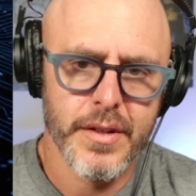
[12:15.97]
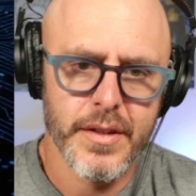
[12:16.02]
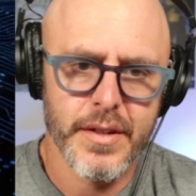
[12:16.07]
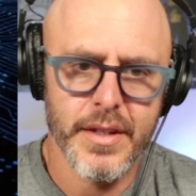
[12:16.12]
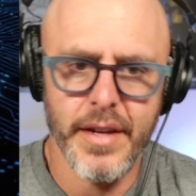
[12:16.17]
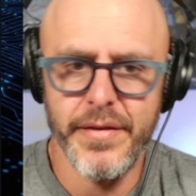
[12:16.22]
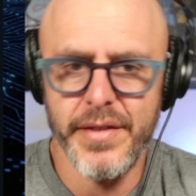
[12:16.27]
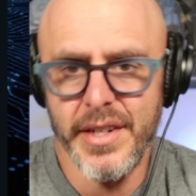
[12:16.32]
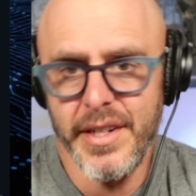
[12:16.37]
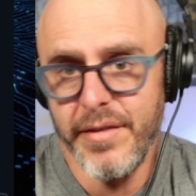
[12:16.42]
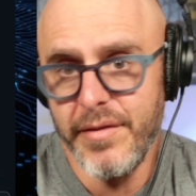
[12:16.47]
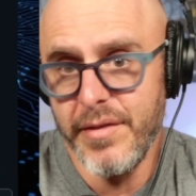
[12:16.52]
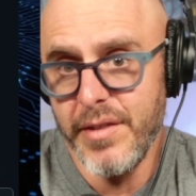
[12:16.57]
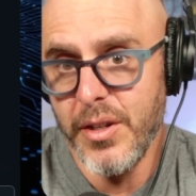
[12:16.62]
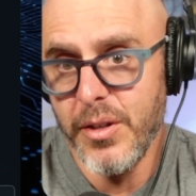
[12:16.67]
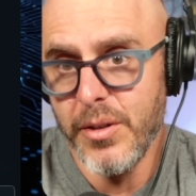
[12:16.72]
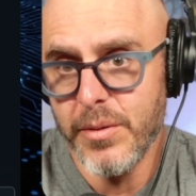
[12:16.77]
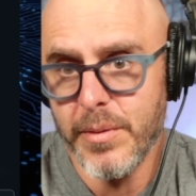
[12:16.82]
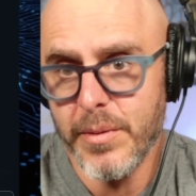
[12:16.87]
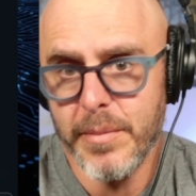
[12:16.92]
See if it even
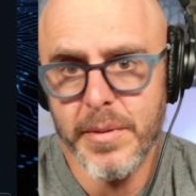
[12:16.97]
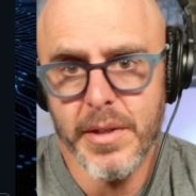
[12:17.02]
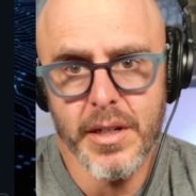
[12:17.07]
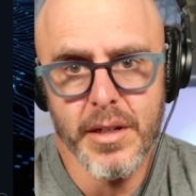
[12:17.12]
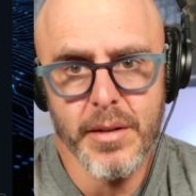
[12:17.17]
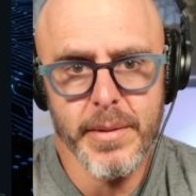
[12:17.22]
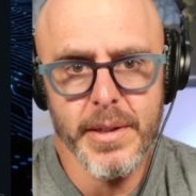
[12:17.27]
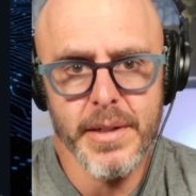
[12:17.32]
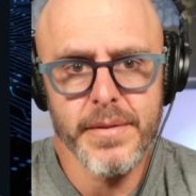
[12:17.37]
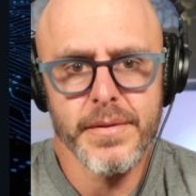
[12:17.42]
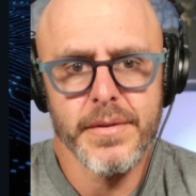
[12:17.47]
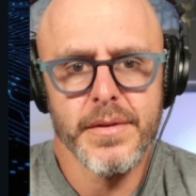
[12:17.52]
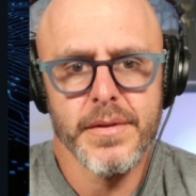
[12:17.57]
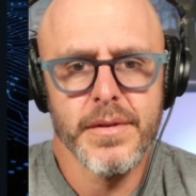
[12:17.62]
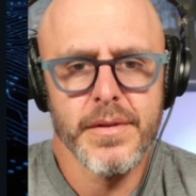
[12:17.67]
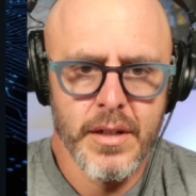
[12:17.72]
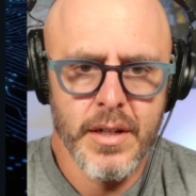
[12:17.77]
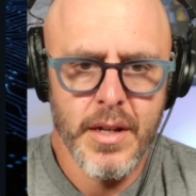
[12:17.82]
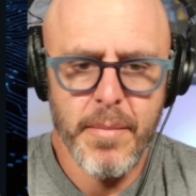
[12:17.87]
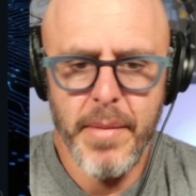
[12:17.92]
knows what I'm talking about.
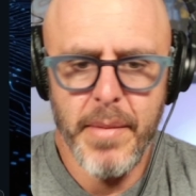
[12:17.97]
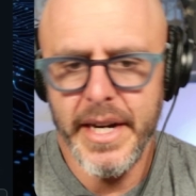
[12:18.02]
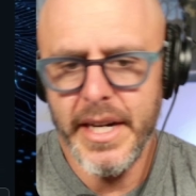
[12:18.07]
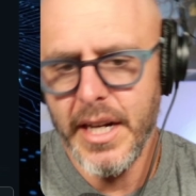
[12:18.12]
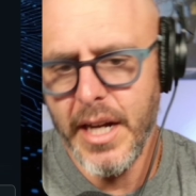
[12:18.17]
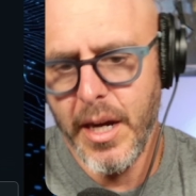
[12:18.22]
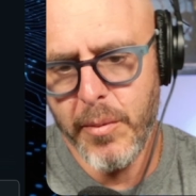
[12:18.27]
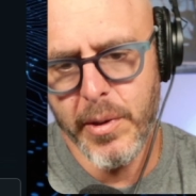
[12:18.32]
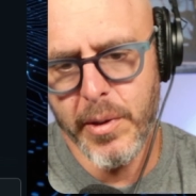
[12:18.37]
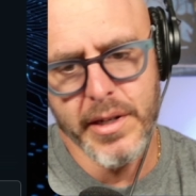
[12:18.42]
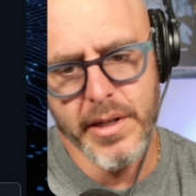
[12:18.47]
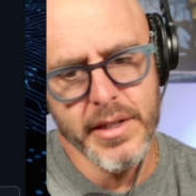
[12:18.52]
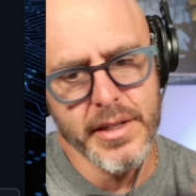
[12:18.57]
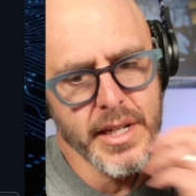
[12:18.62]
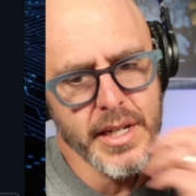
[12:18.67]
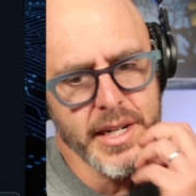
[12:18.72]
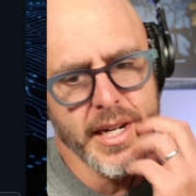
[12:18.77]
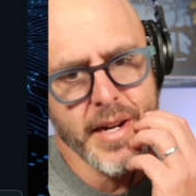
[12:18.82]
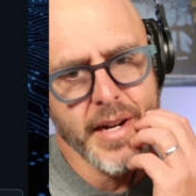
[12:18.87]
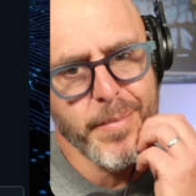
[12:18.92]
It might not work because
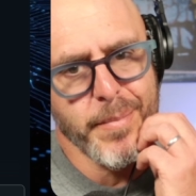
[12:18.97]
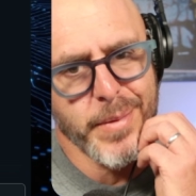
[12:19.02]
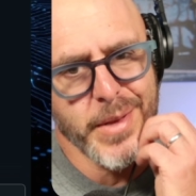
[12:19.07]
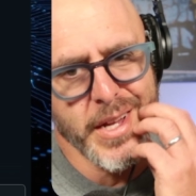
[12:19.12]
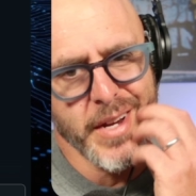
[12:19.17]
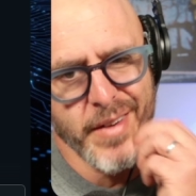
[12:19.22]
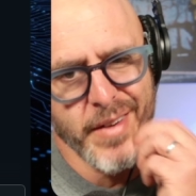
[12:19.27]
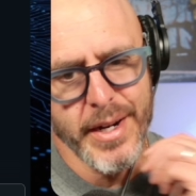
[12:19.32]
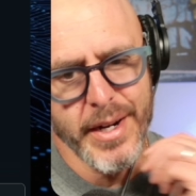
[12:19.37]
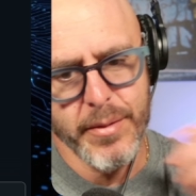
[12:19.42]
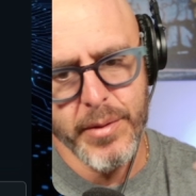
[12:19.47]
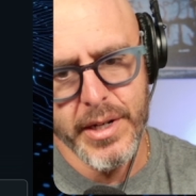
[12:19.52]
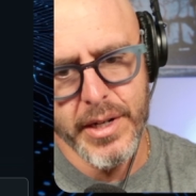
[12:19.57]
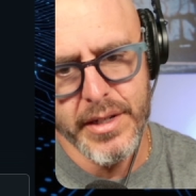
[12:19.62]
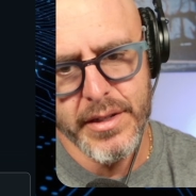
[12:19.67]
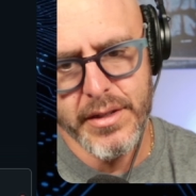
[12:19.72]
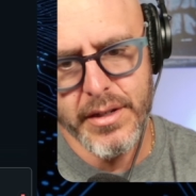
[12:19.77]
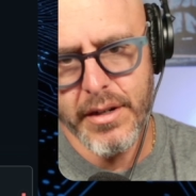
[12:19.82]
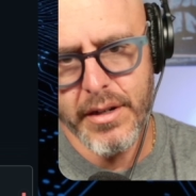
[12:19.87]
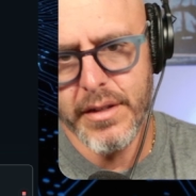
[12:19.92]
I didn't have Playwright when I
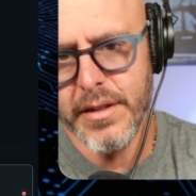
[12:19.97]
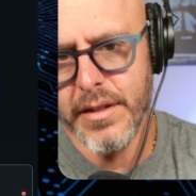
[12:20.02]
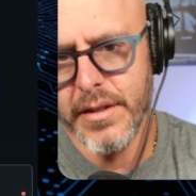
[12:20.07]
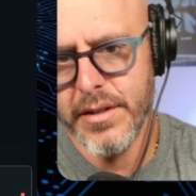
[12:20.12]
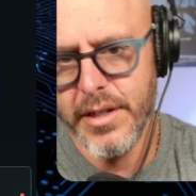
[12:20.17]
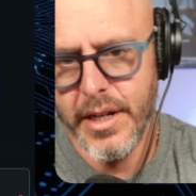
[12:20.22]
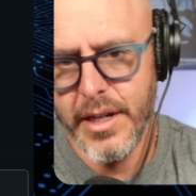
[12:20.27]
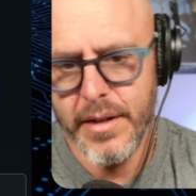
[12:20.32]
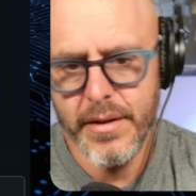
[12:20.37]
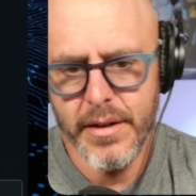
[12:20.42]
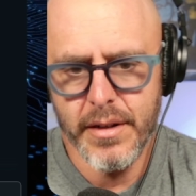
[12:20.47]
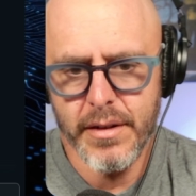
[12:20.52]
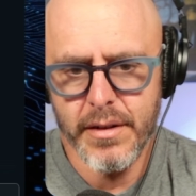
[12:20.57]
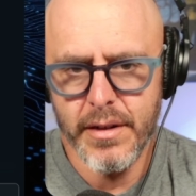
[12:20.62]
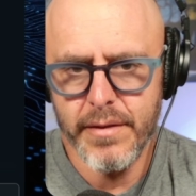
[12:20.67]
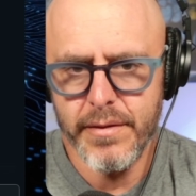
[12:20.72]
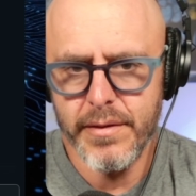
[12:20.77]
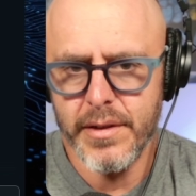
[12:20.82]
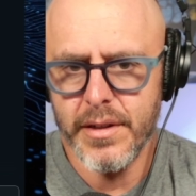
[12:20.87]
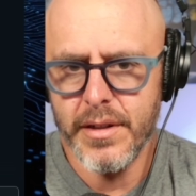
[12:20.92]
started this chat. I don't
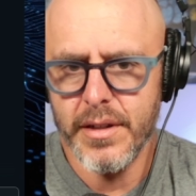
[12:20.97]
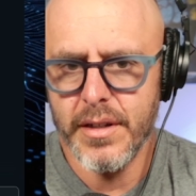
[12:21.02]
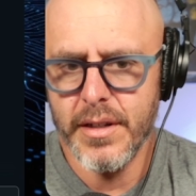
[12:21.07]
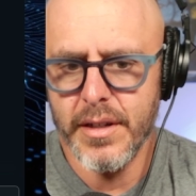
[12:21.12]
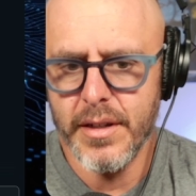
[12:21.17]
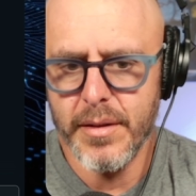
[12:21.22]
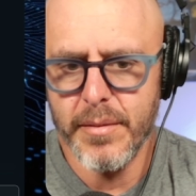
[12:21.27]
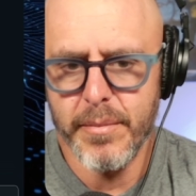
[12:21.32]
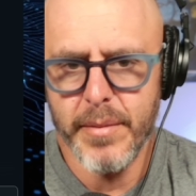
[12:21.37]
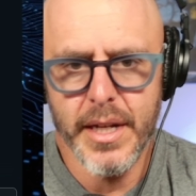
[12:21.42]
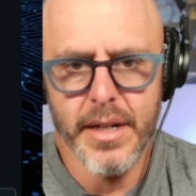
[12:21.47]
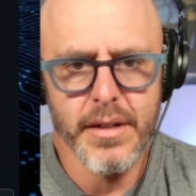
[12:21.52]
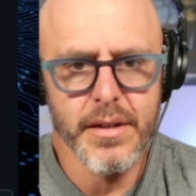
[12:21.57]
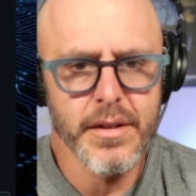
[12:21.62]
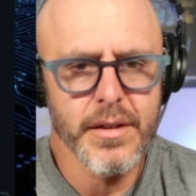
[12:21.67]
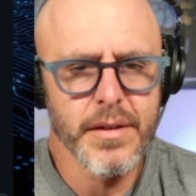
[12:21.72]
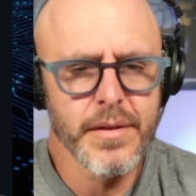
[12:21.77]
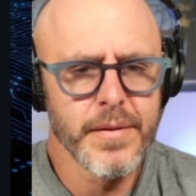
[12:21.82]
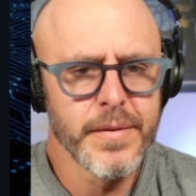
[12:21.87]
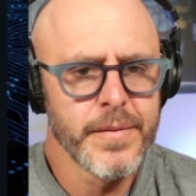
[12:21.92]
know if it matters.